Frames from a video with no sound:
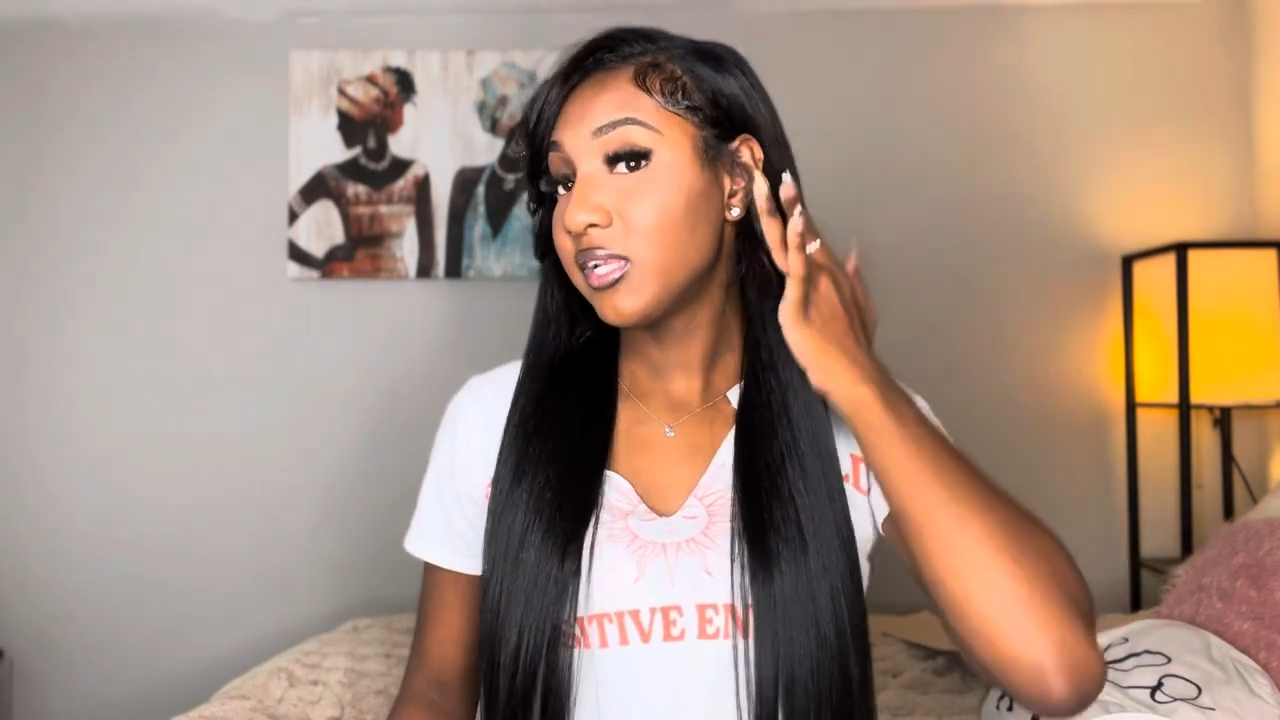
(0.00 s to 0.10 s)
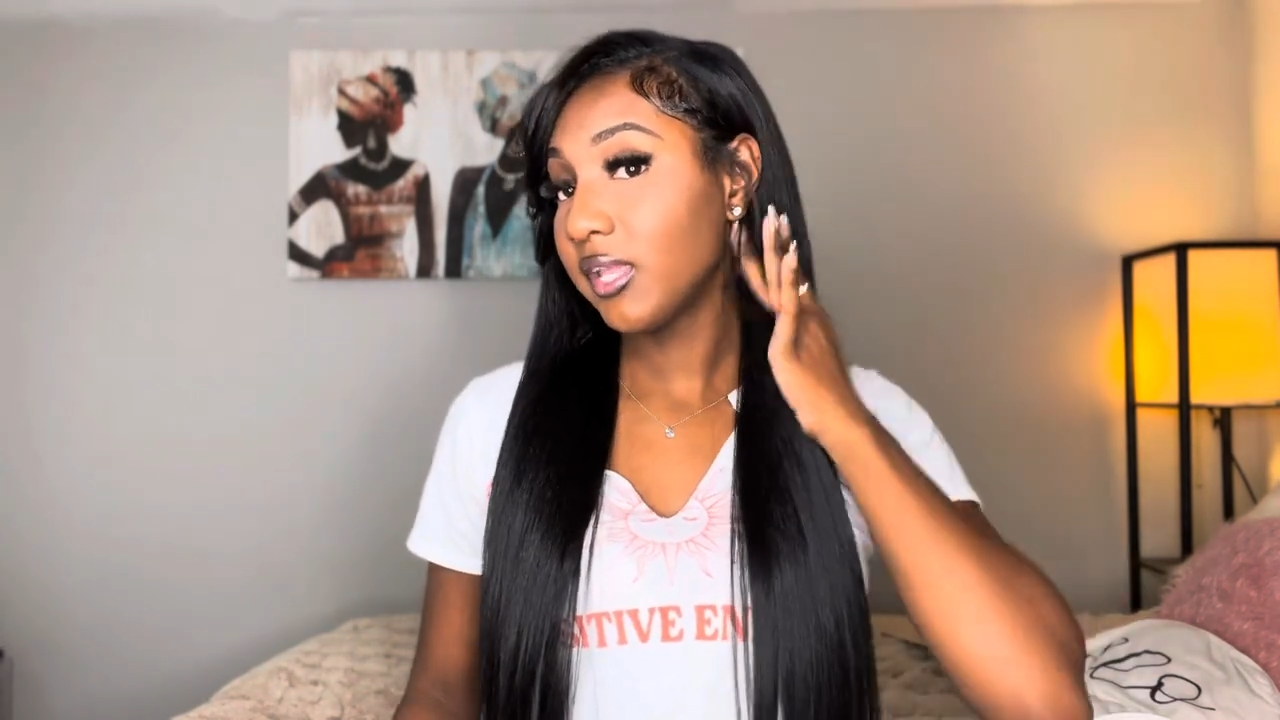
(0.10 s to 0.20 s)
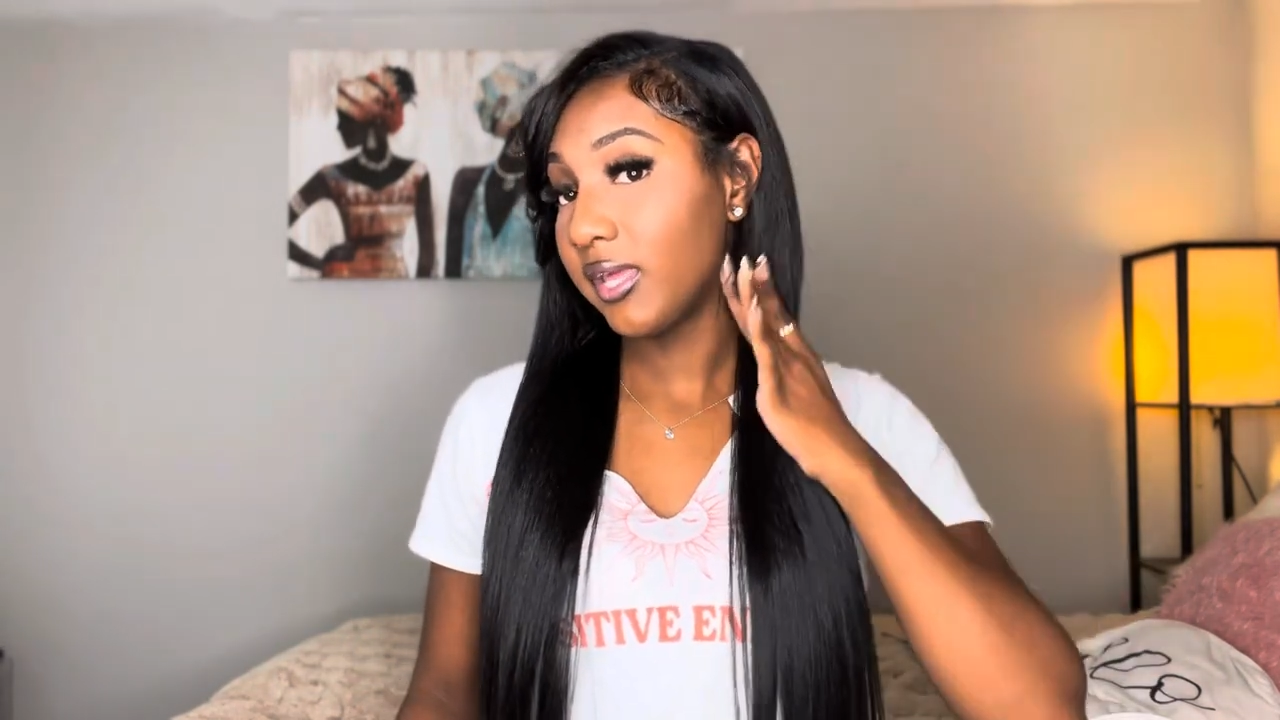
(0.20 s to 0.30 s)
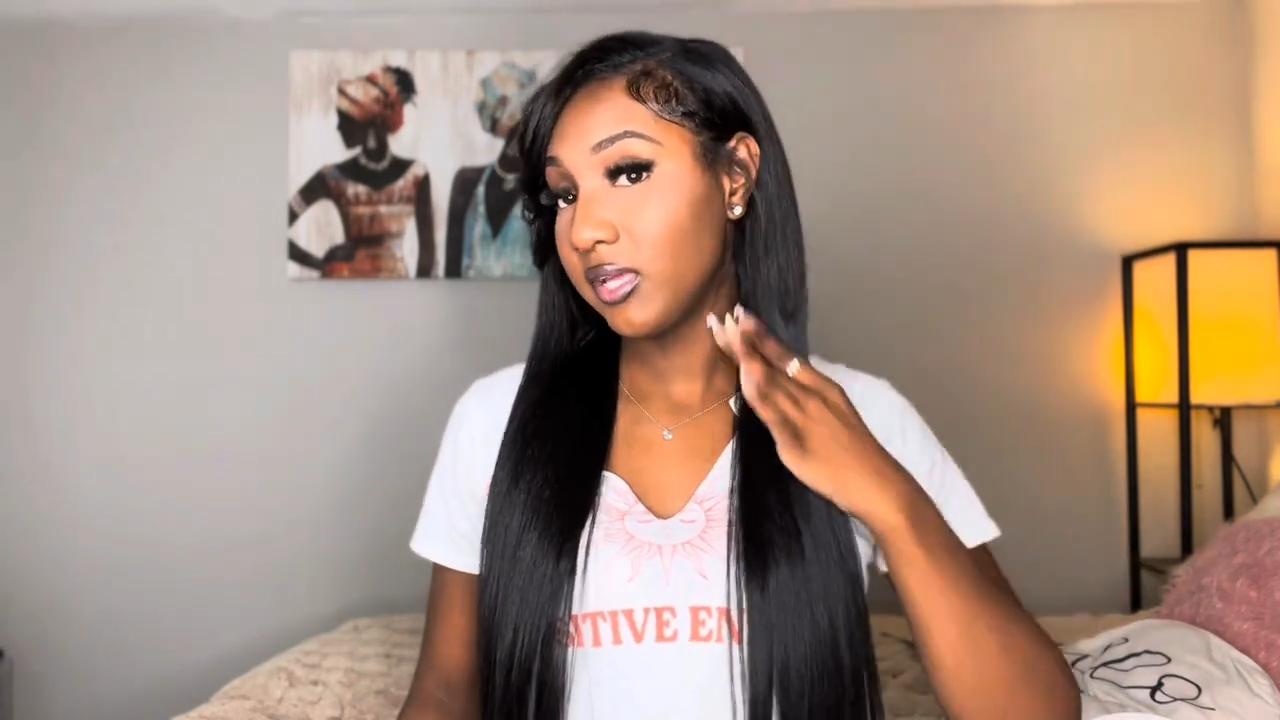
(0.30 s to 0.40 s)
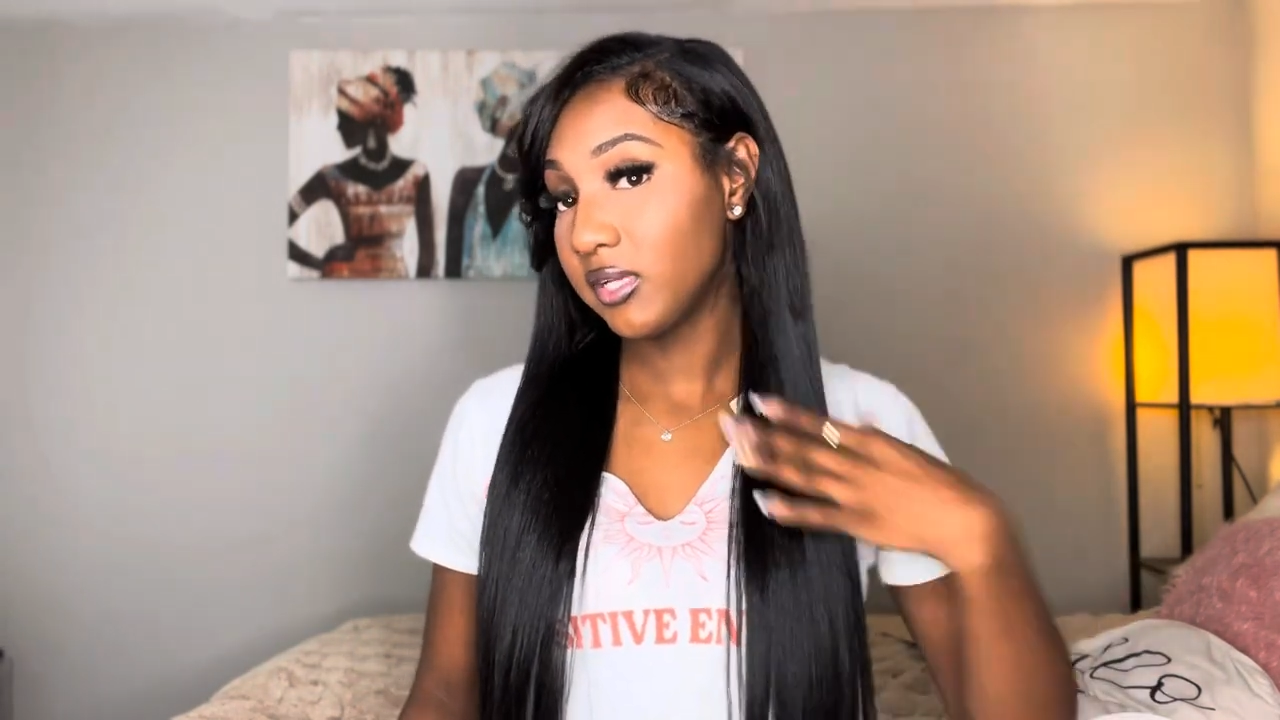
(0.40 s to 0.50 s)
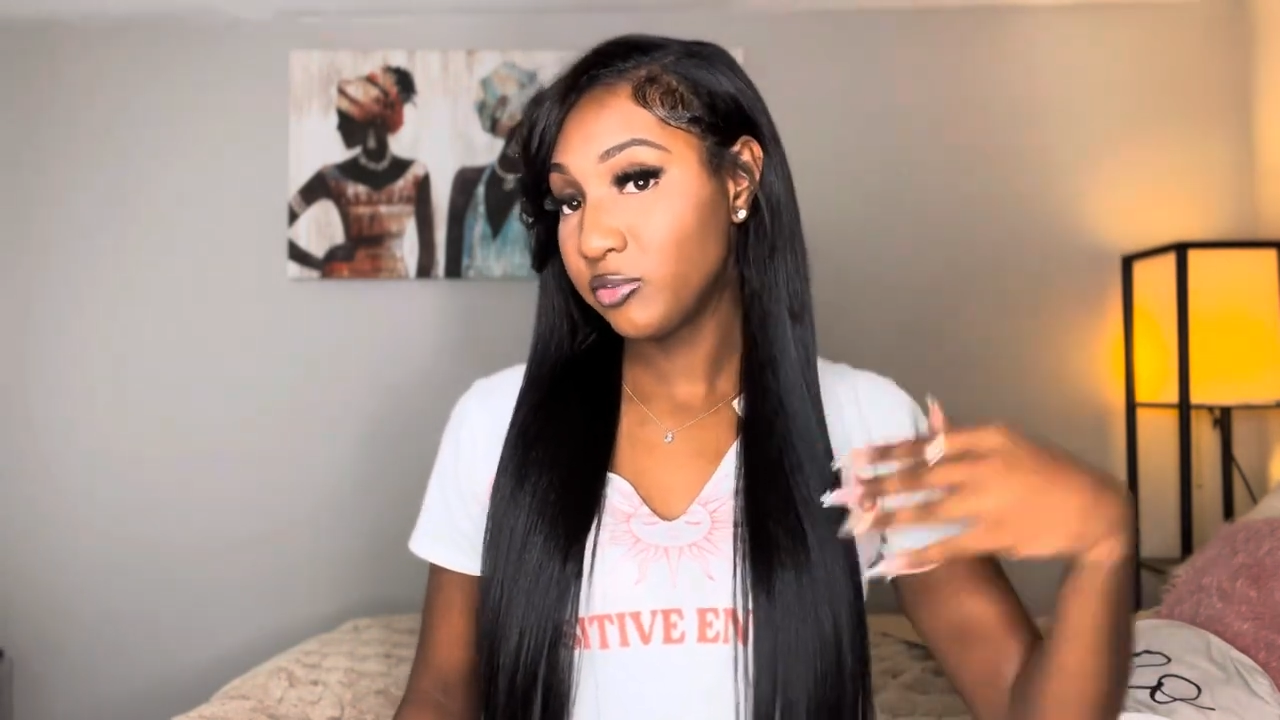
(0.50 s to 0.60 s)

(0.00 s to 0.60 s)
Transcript: like